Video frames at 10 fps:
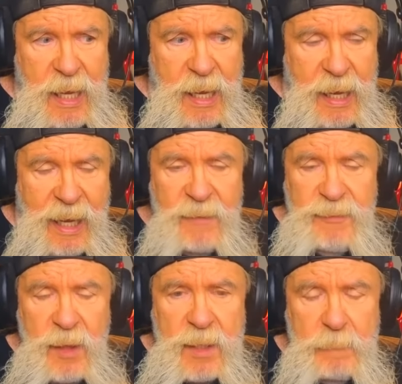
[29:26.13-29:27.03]
I
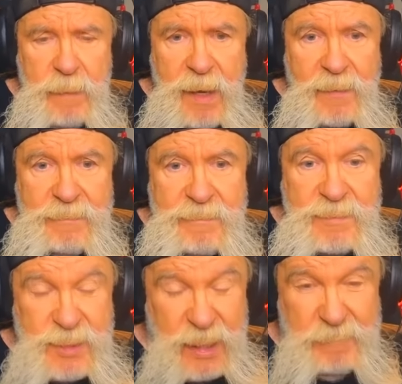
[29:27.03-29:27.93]
think about
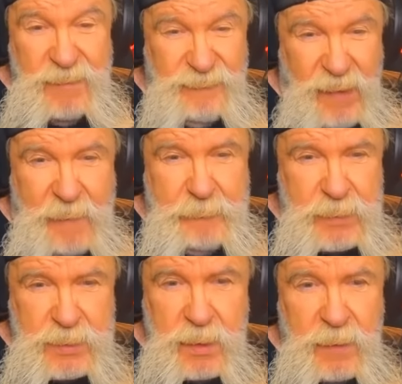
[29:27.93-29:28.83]

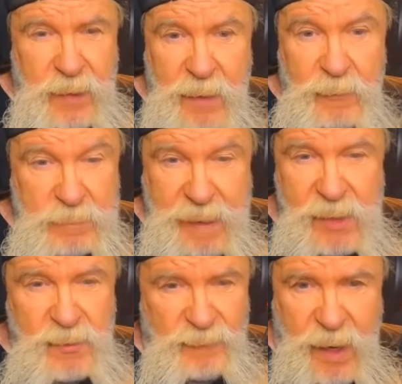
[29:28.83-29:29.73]
75% of that was
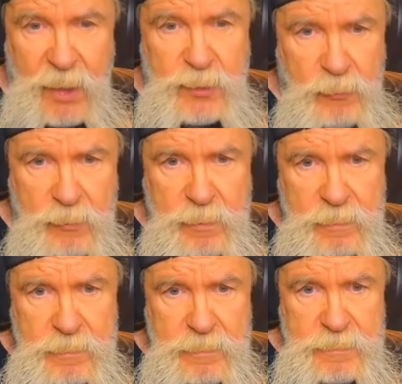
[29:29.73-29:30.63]
manufactured
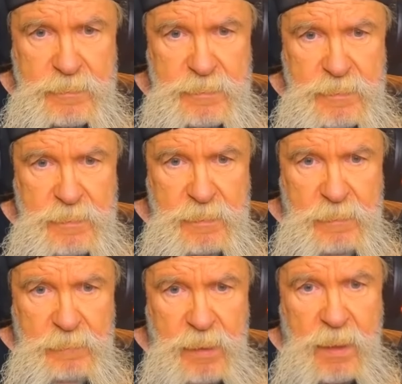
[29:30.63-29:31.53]

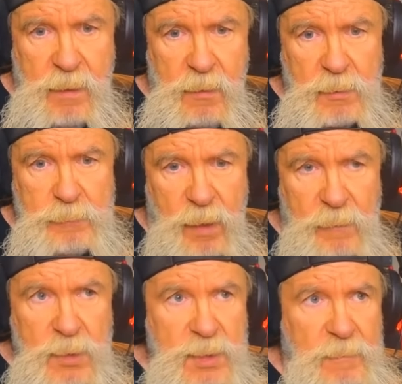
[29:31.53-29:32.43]
because
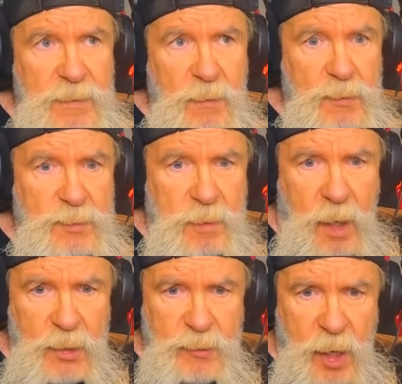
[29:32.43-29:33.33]
probably some of those
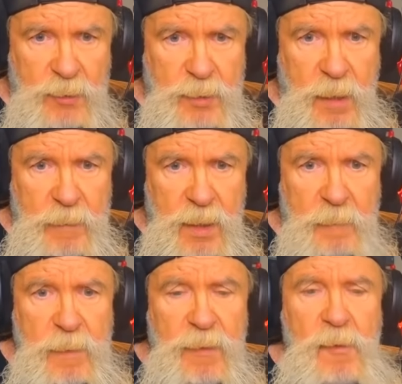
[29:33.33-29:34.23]
contracts are coming
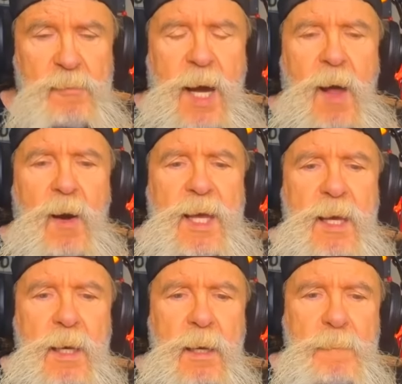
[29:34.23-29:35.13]
up and they're calling
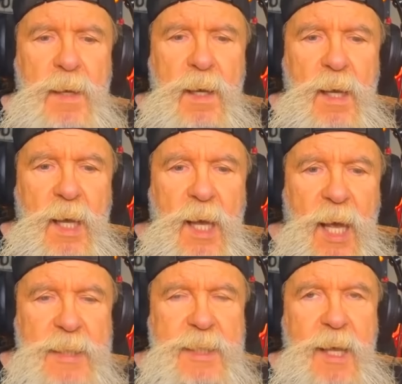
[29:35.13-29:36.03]
him
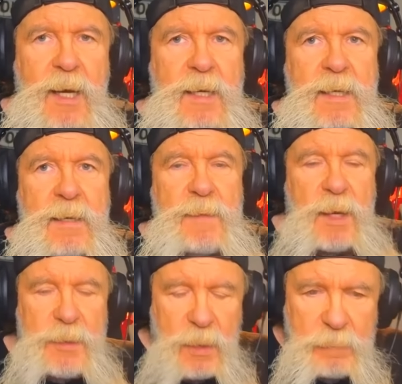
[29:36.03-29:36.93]
and telling him
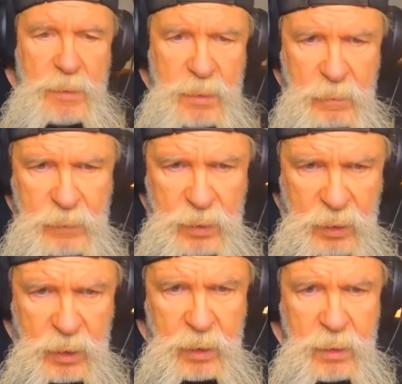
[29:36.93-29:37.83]
that
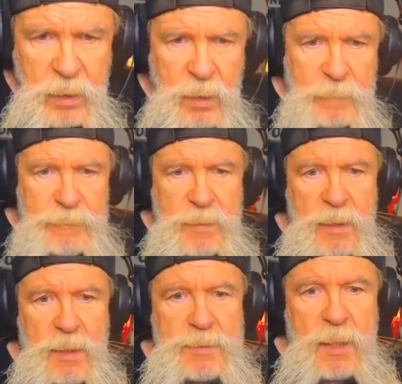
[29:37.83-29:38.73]
WWE
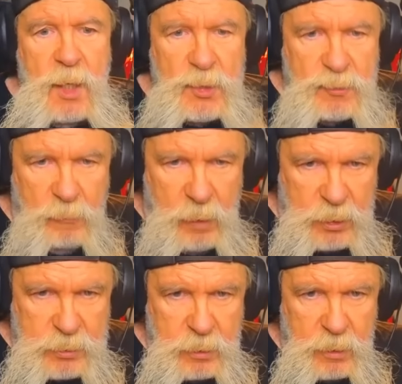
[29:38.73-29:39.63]
is
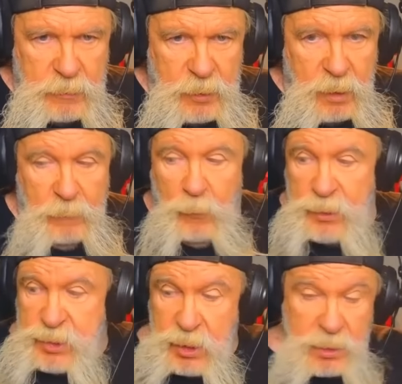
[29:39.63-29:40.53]
interested in them,
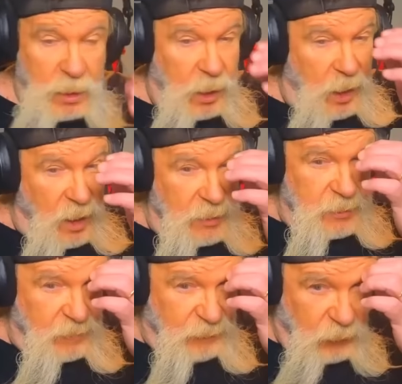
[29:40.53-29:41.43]
which is a lot
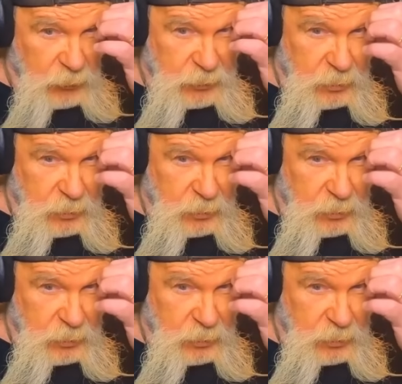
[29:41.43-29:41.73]
different